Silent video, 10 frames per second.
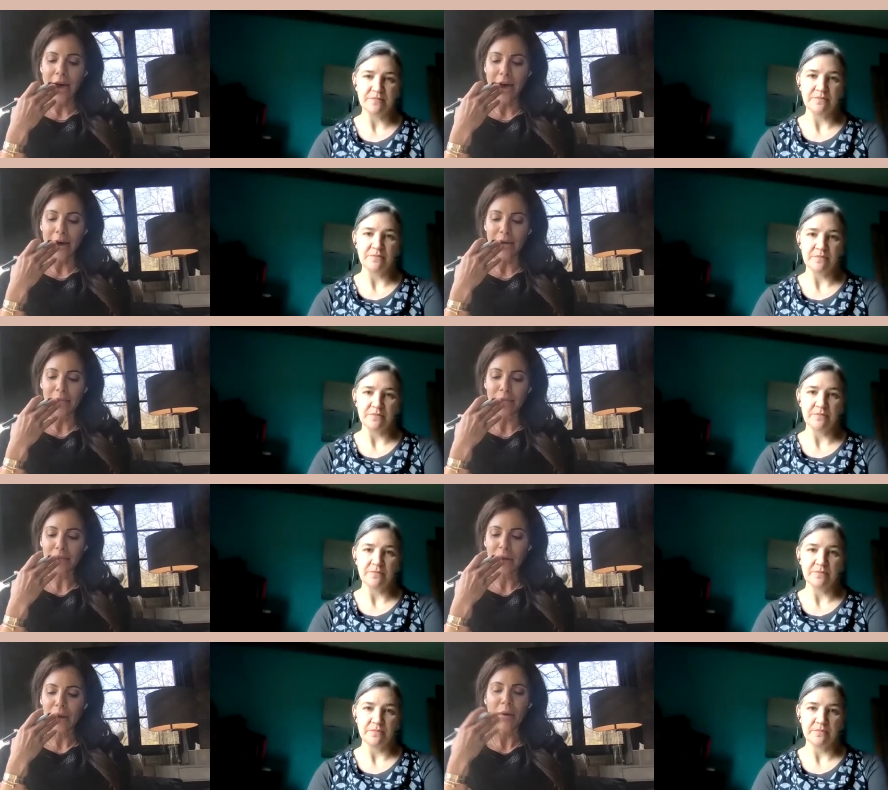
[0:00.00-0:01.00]

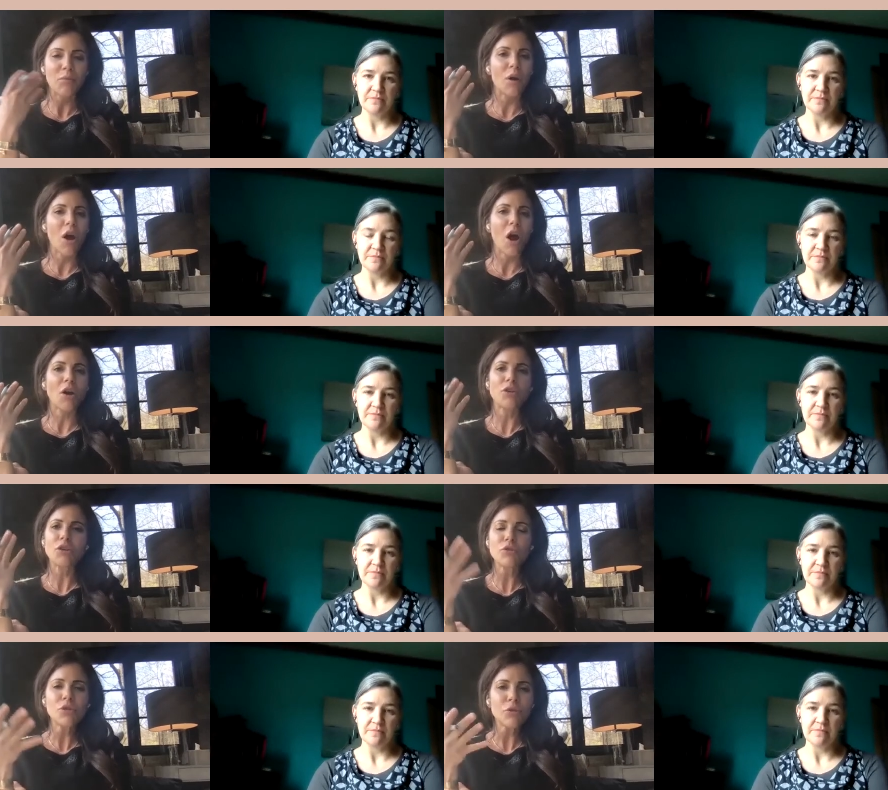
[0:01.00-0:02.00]
Speaker 1: Um,
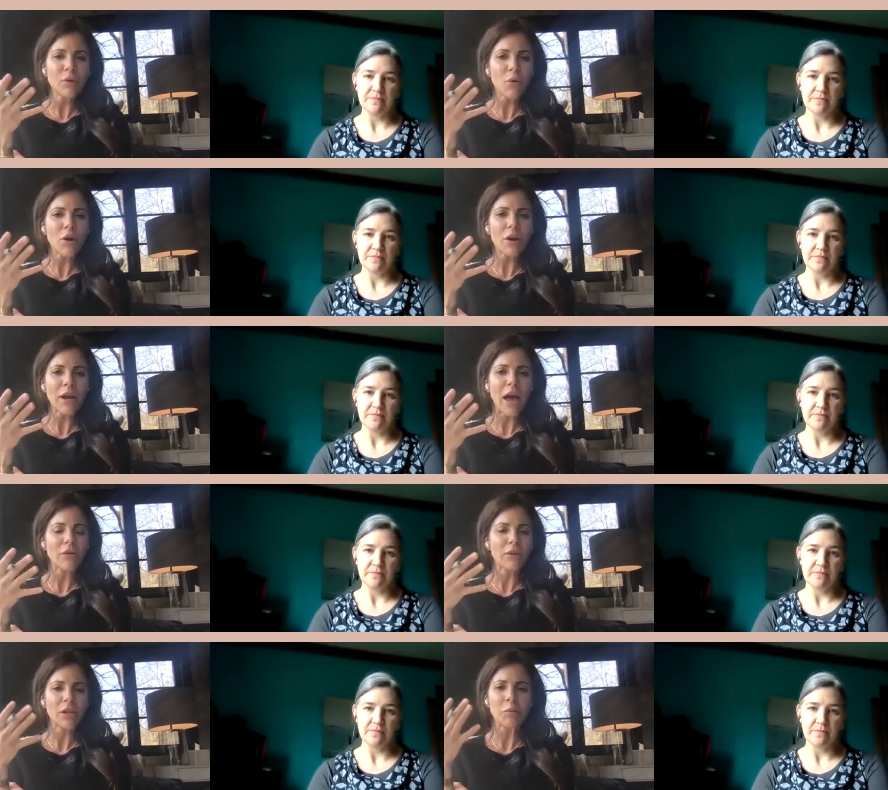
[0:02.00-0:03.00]
are, you doing work
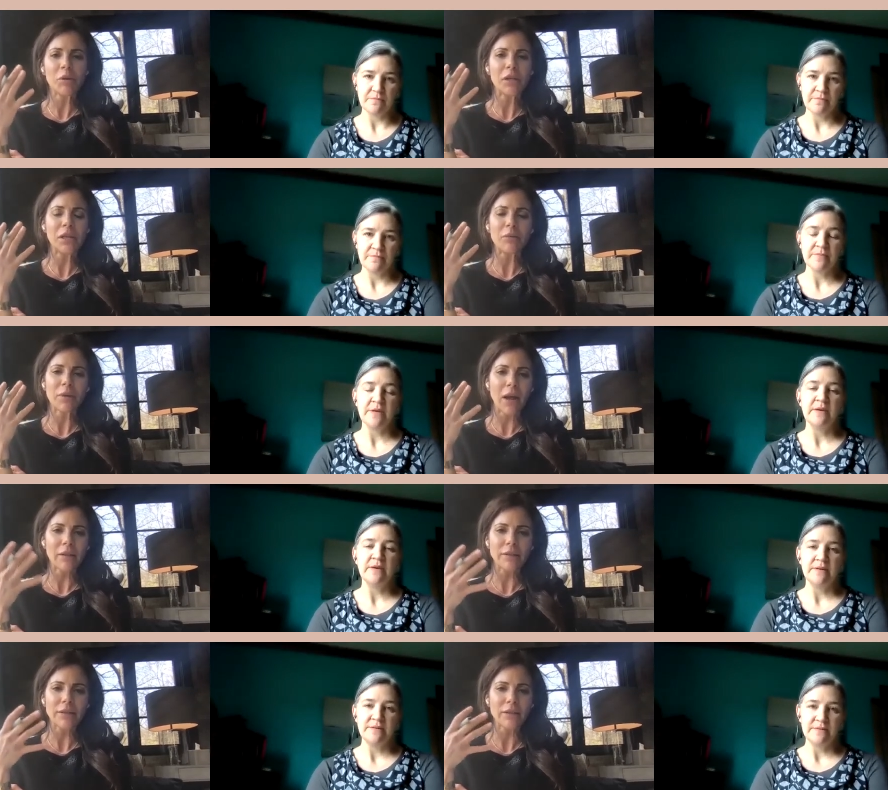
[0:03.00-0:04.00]
out in the community
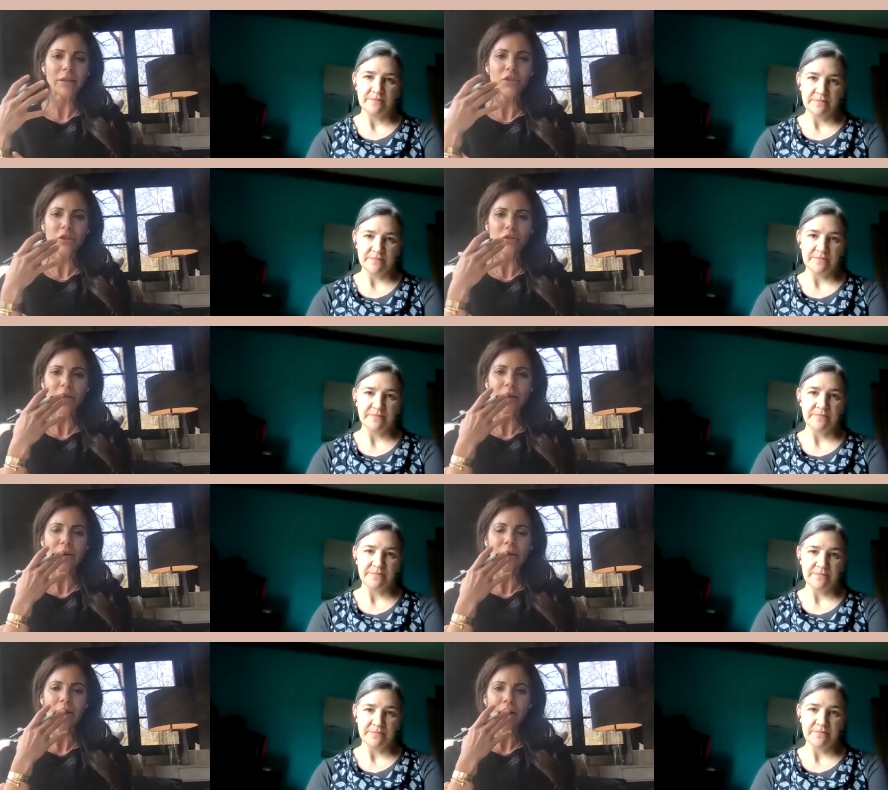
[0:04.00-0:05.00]
with highly sensitive
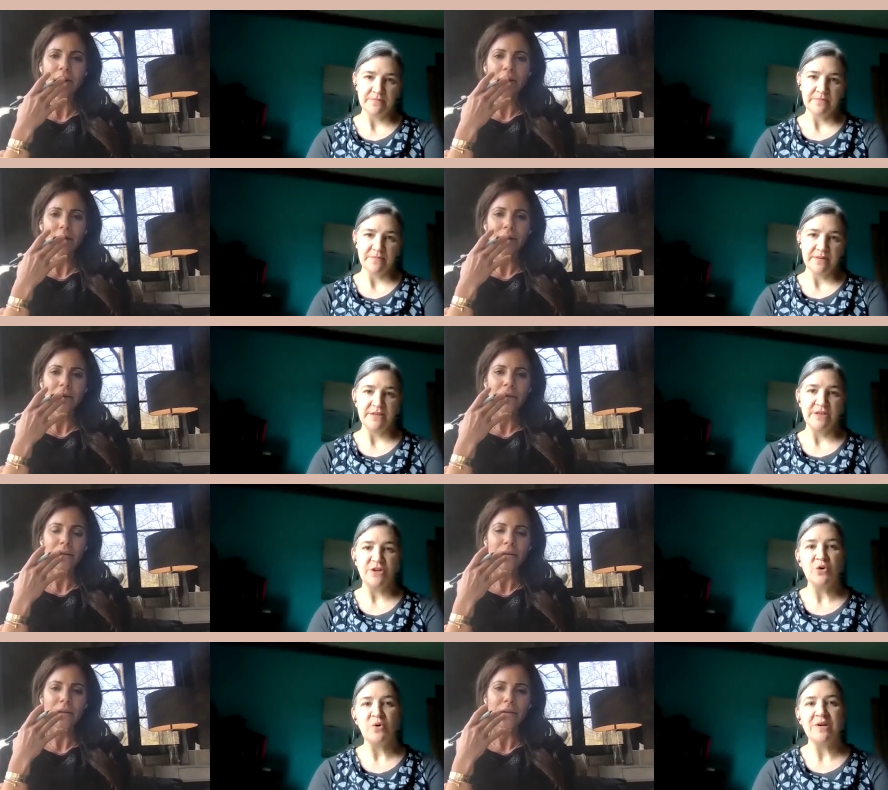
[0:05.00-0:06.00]
children?
Speaker 2: You
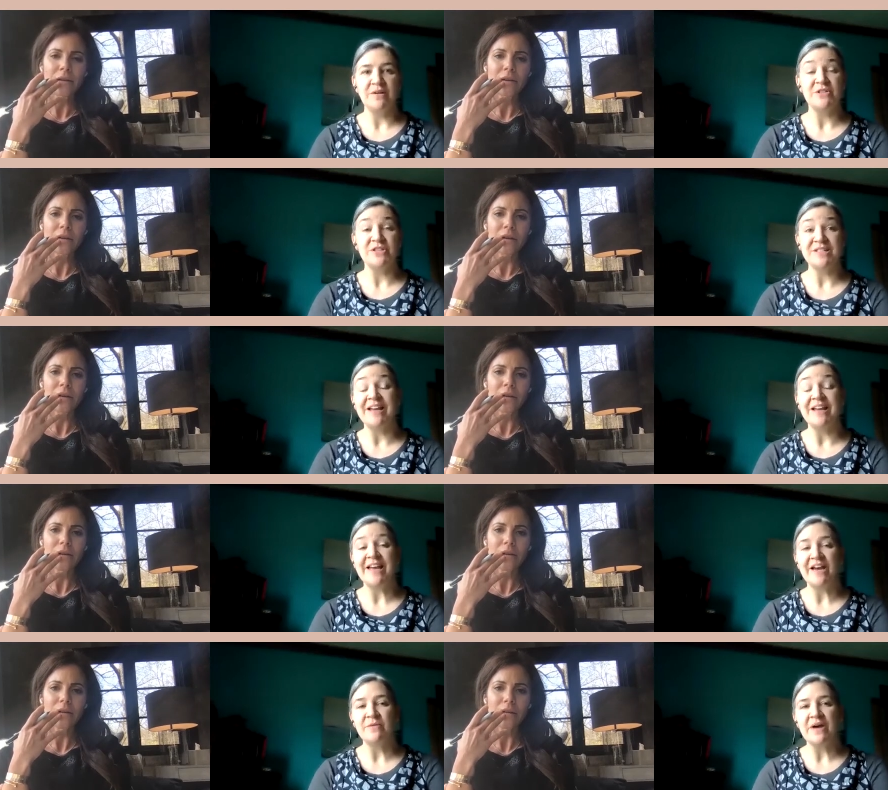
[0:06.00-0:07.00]
know, um, Jessica, I
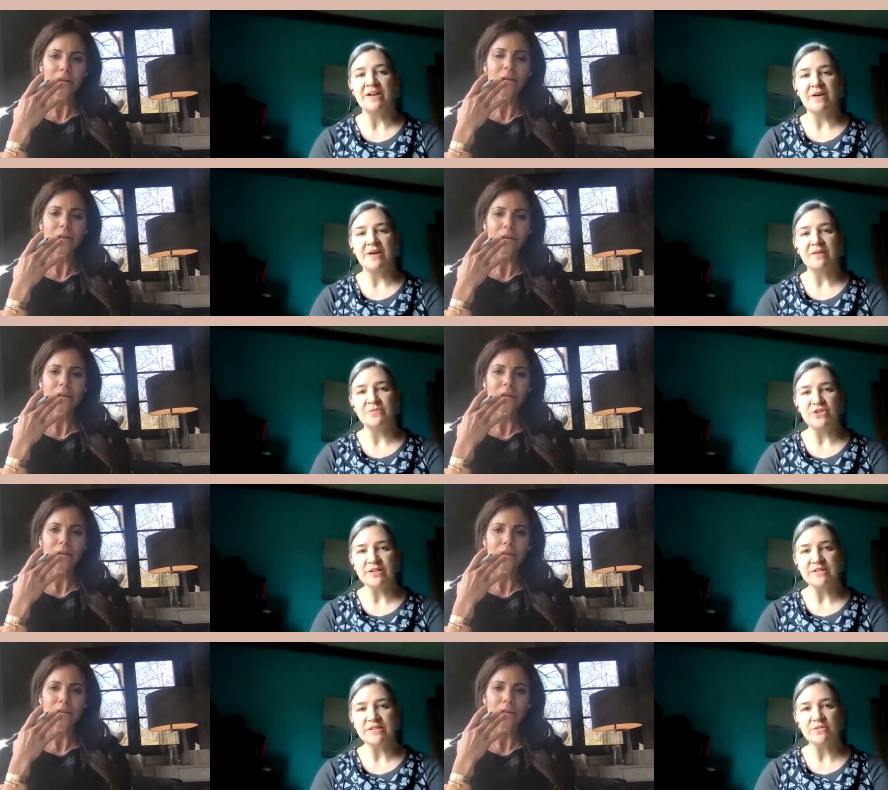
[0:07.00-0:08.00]
am. I'm, I'm
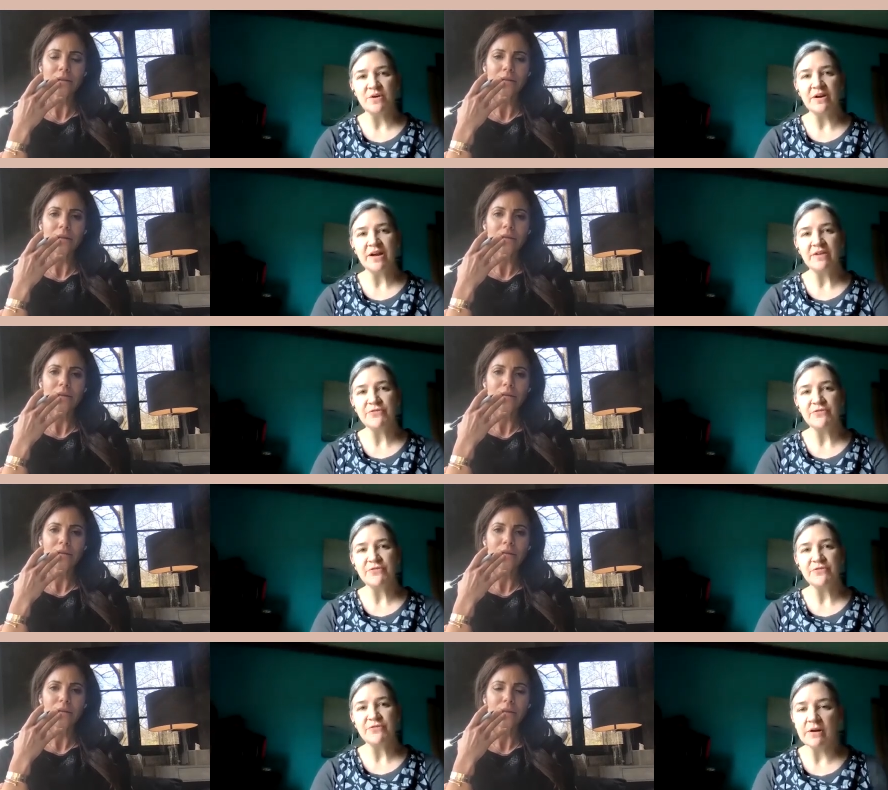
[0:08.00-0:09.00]
just, I've
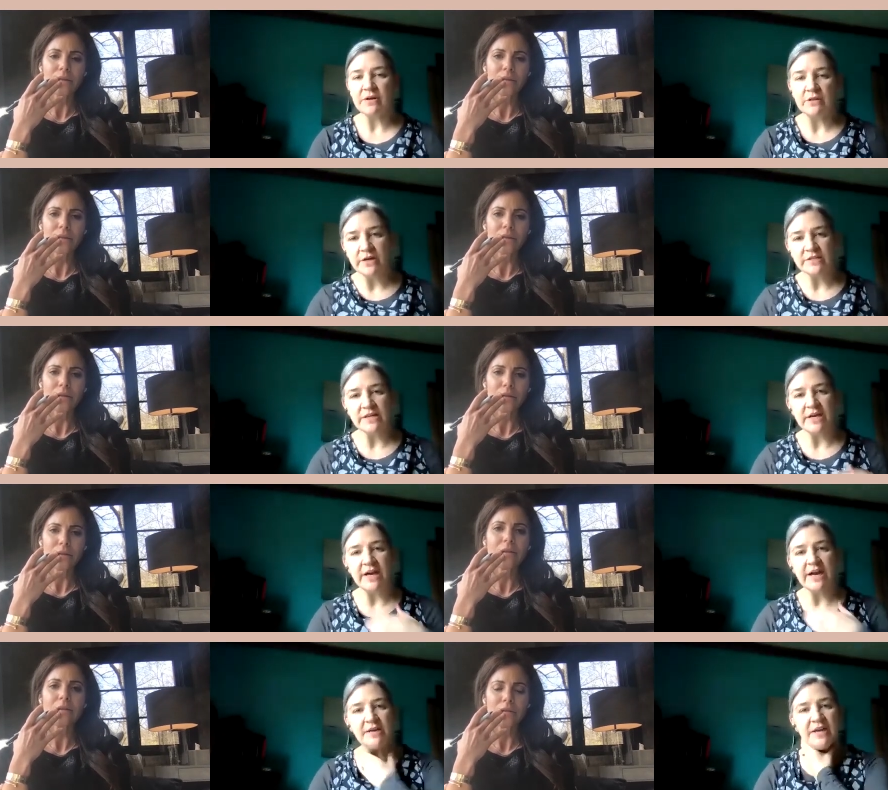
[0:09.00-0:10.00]
thought about it a long
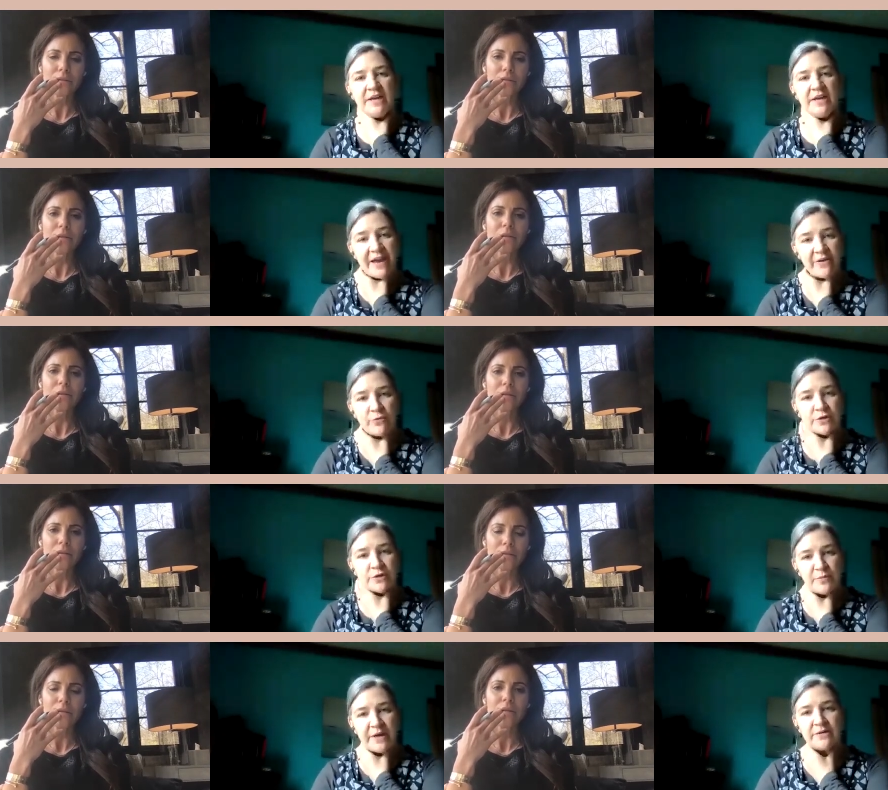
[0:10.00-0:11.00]
time, and I have worked
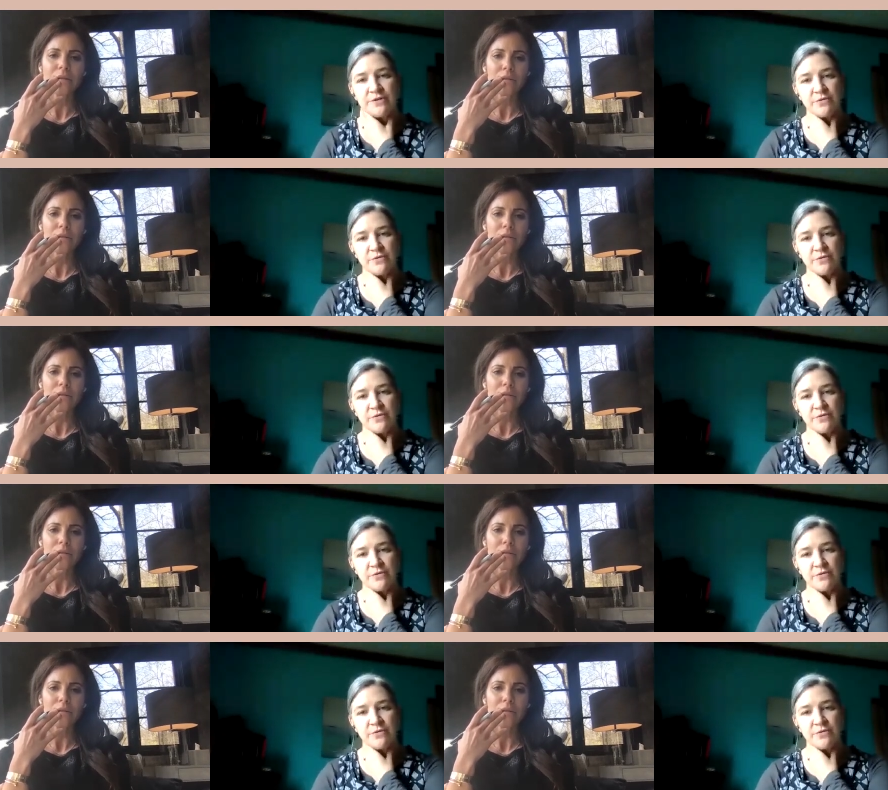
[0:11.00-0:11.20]
with parents